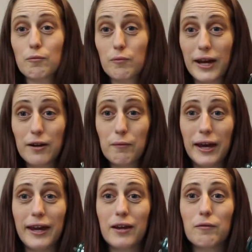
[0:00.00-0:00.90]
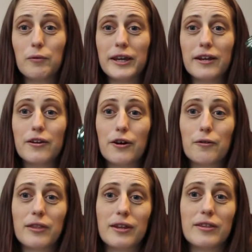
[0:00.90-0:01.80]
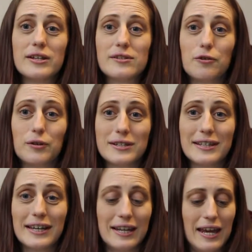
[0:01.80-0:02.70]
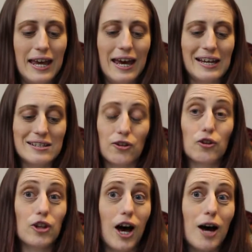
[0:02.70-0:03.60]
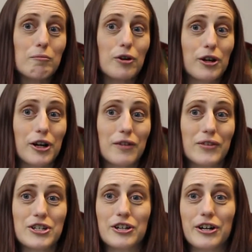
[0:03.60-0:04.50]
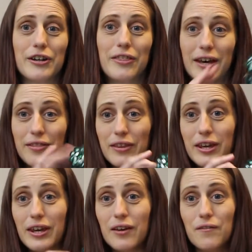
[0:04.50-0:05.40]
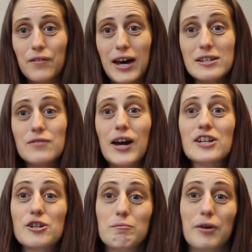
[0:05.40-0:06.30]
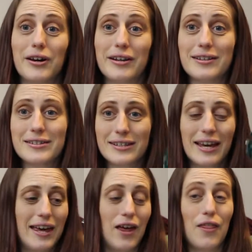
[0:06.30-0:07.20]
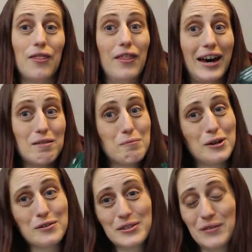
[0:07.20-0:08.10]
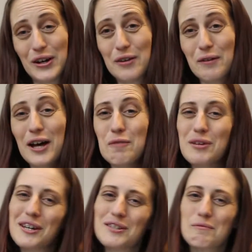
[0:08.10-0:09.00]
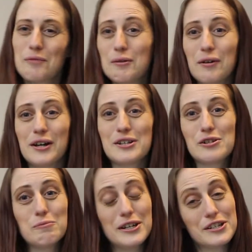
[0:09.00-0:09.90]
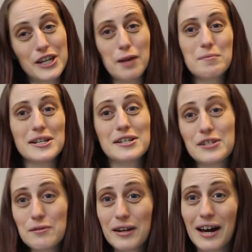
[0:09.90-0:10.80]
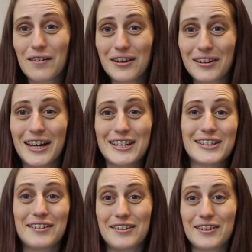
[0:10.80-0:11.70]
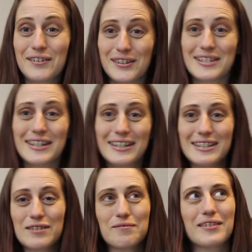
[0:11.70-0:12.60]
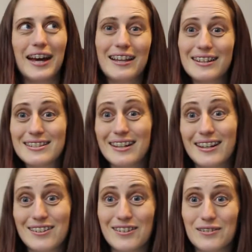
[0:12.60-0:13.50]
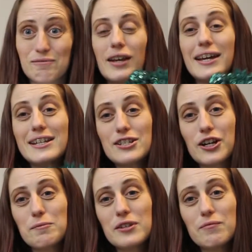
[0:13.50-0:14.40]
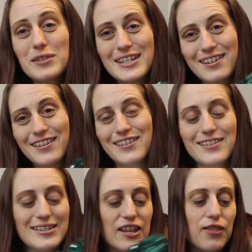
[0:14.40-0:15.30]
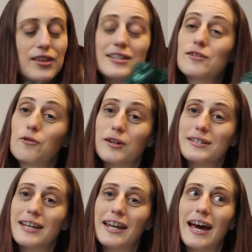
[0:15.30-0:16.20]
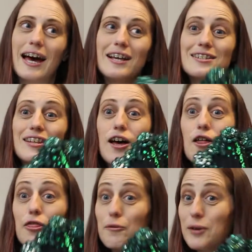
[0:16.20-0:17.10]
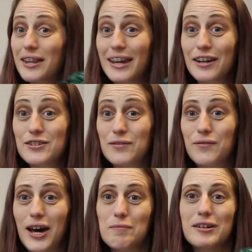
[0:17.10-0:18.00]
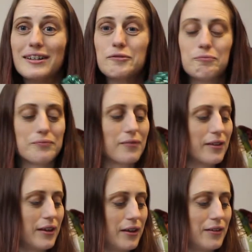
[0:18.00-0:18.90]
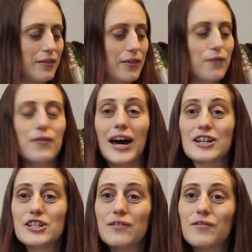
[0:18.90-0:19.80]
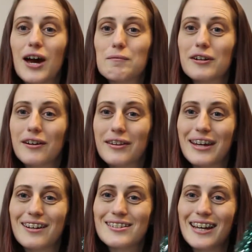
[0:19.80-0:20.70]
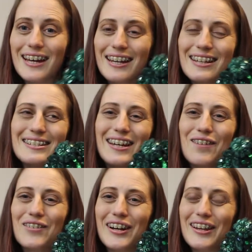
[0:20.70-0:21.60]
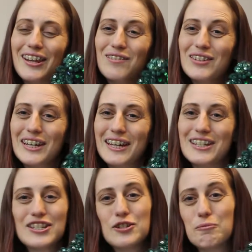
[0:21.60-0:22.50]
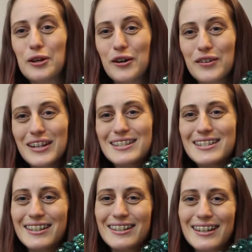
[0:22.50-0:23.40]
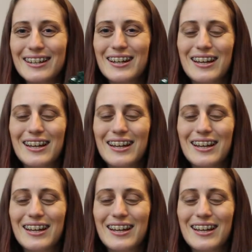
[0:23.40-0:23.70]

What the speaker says: Right away, we can note that this corset has a lot more curvature than the fast fashion bodice. That bodes very well because we want to be shaped into an hourglass in our corset. At least I do. In terms of materials, this corset has 3 layers of fabric. The fashion fabric on the outside is a very lovely Dupioni silk.